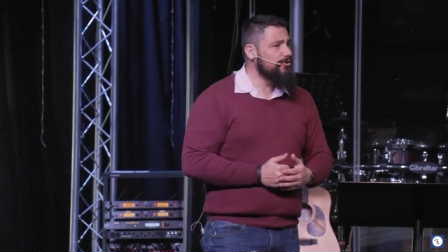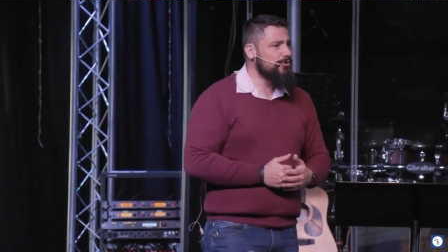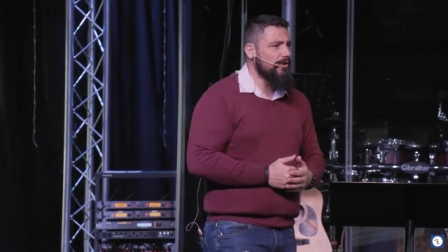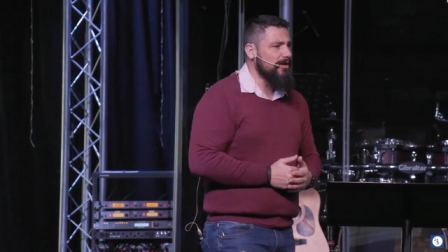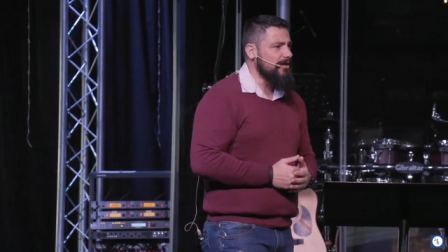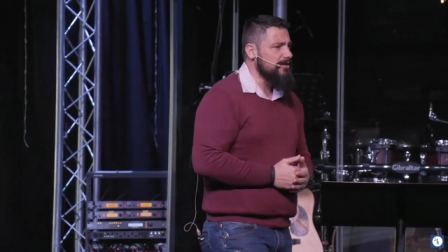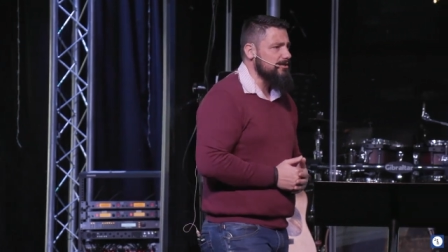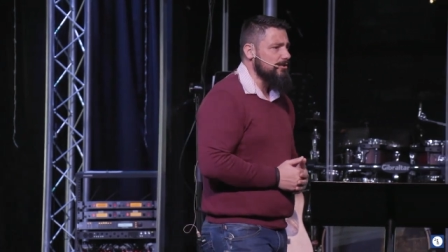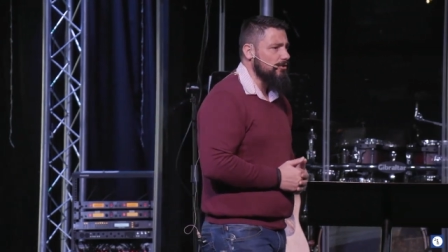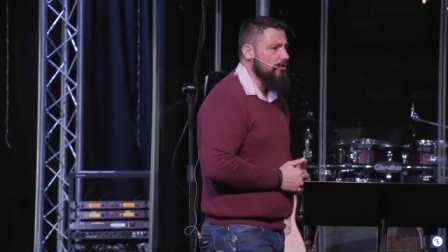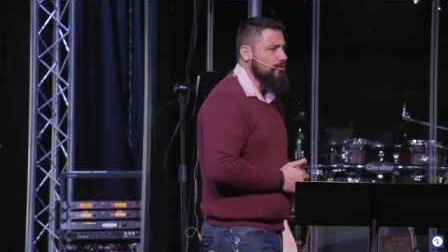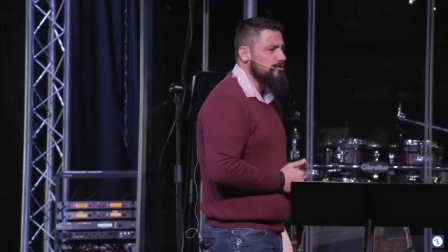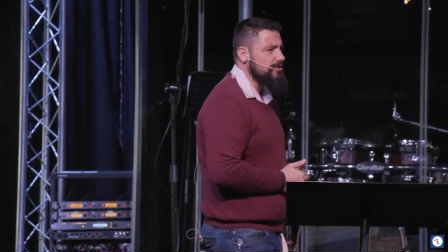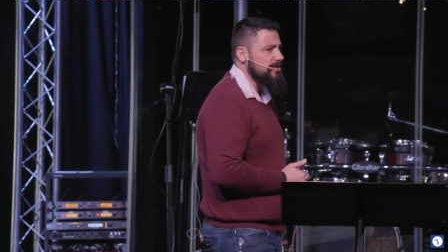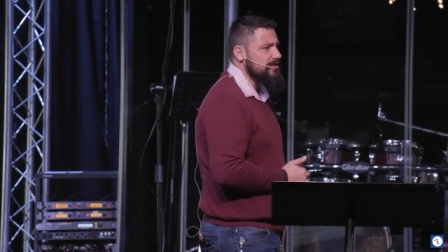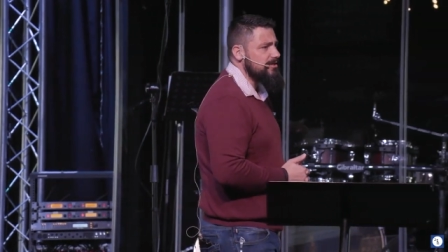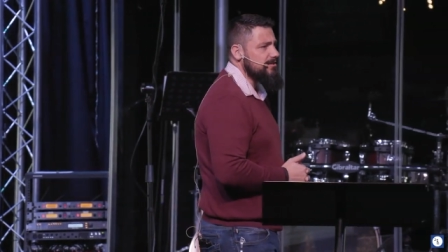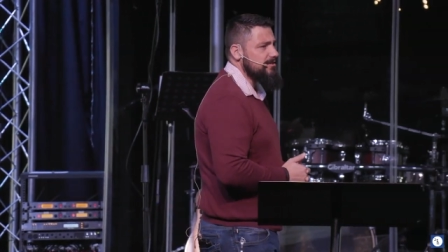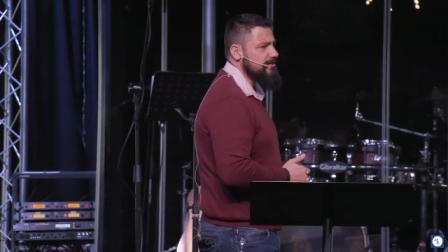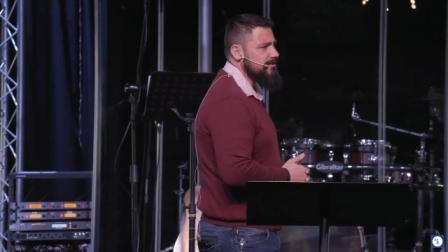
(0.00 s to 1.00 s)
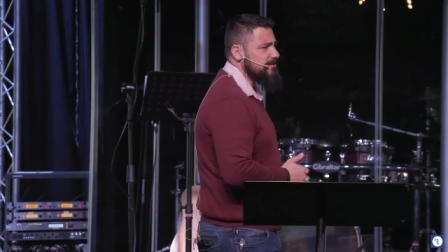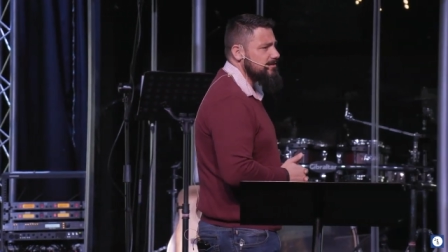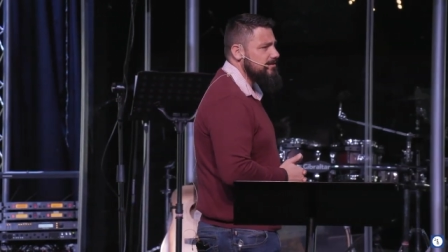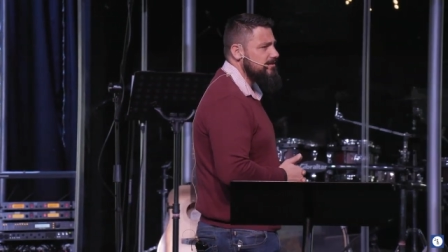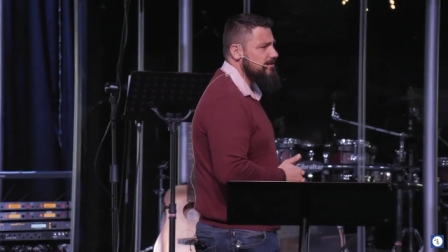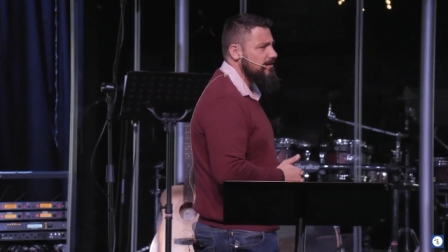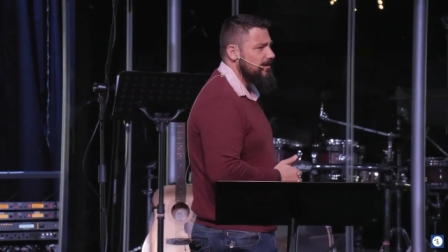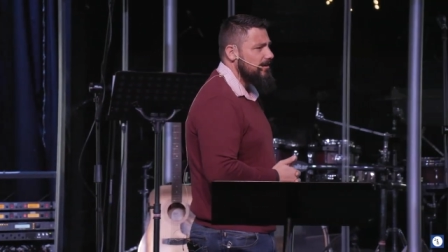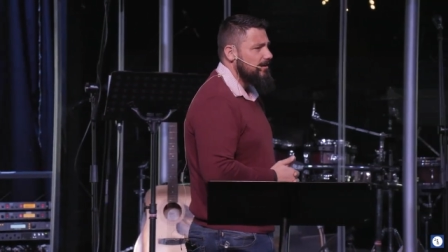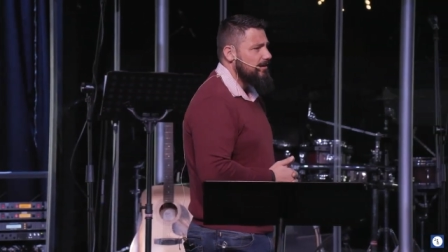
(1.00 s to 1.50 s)
to us, Lord
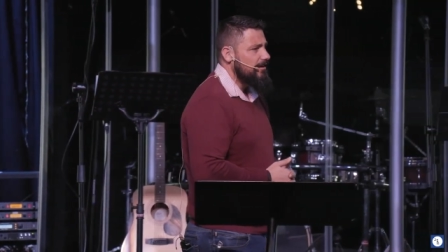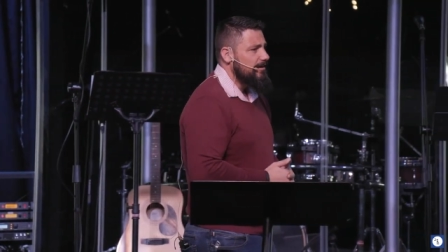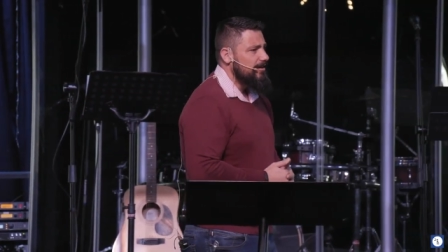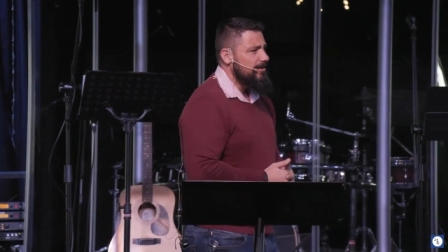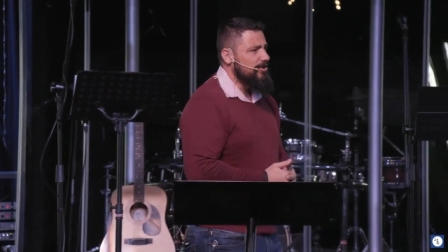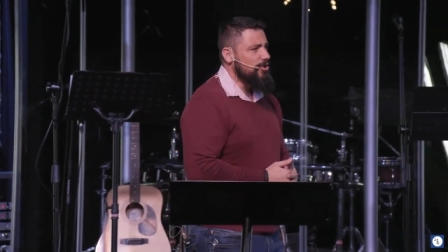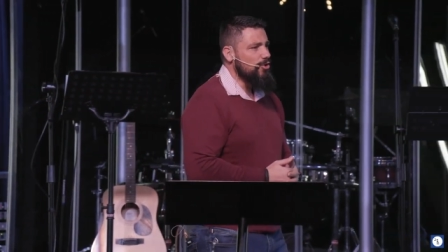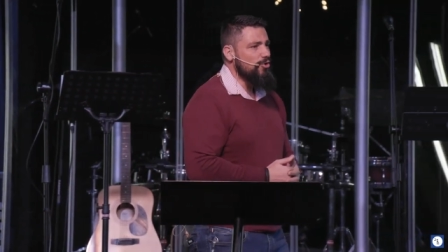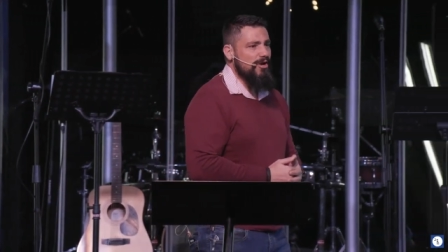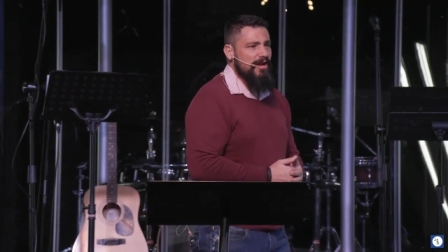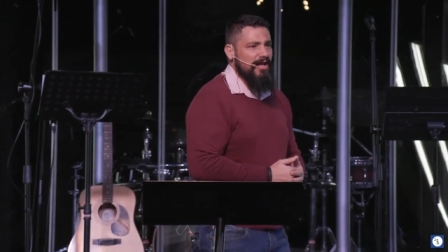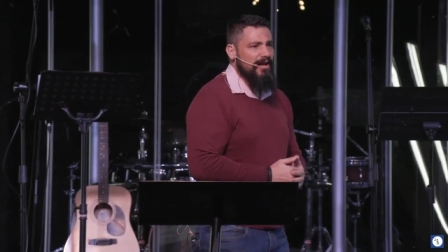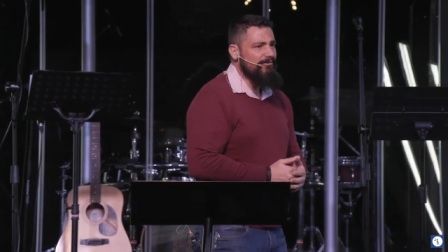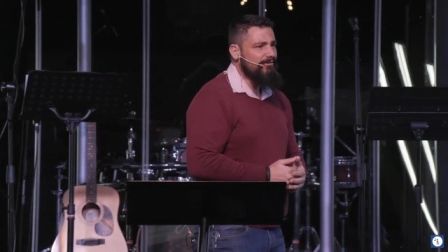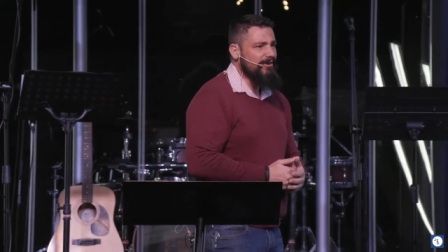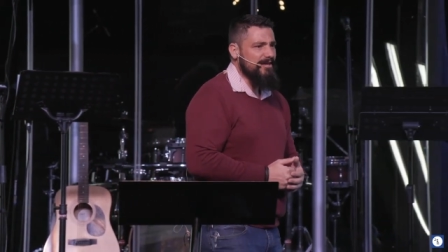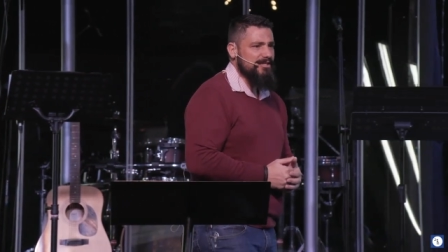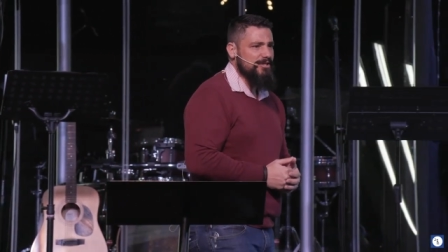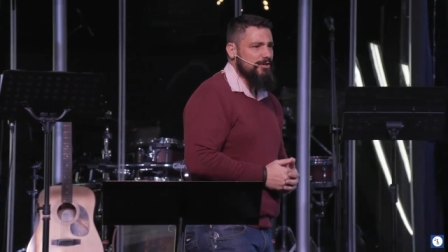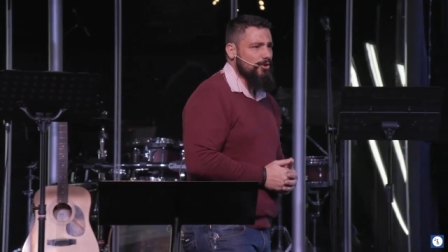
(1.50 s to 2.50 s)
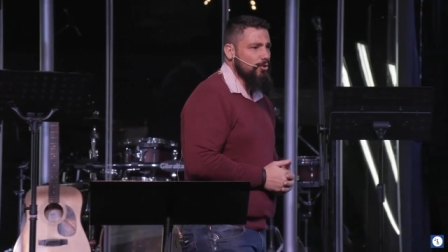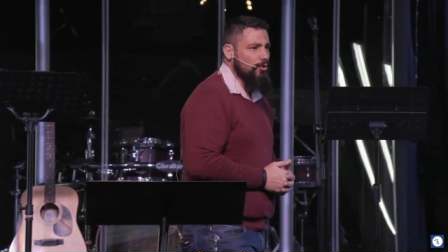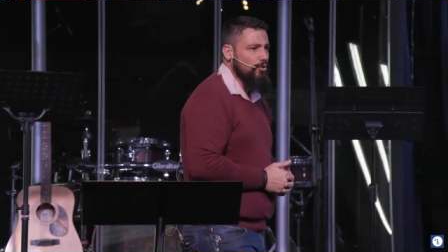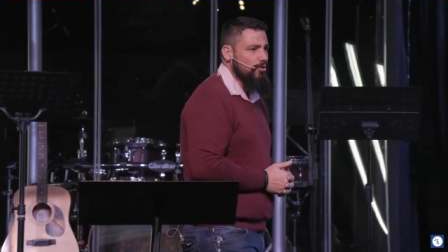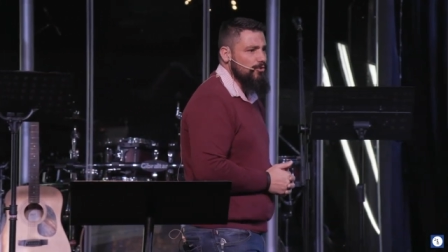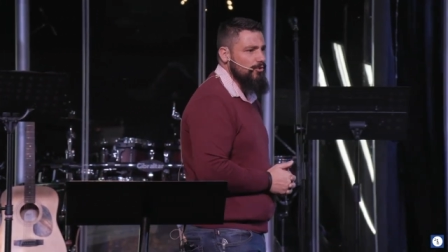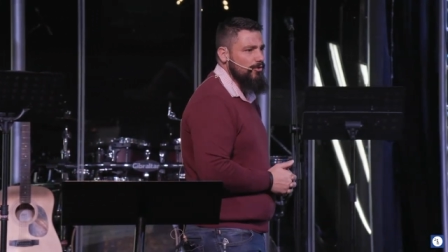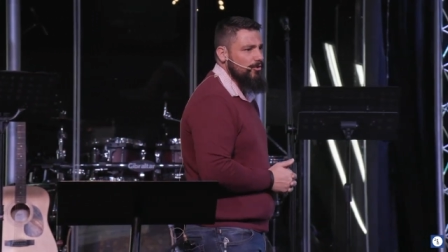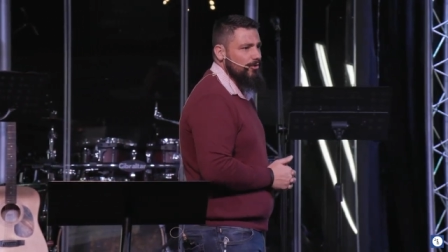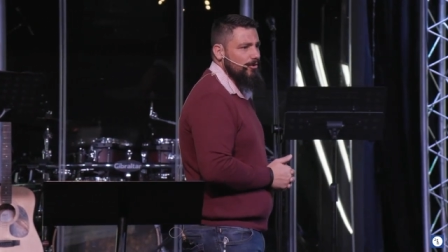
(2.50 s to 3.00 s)
Jesus. You love us,
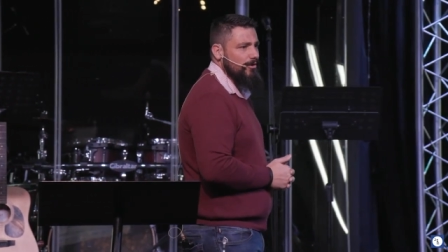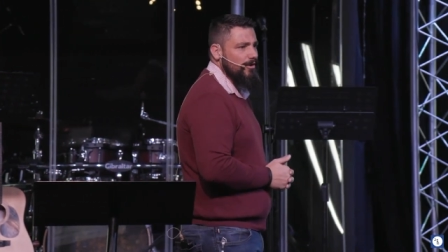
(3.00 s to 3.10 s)
Lord.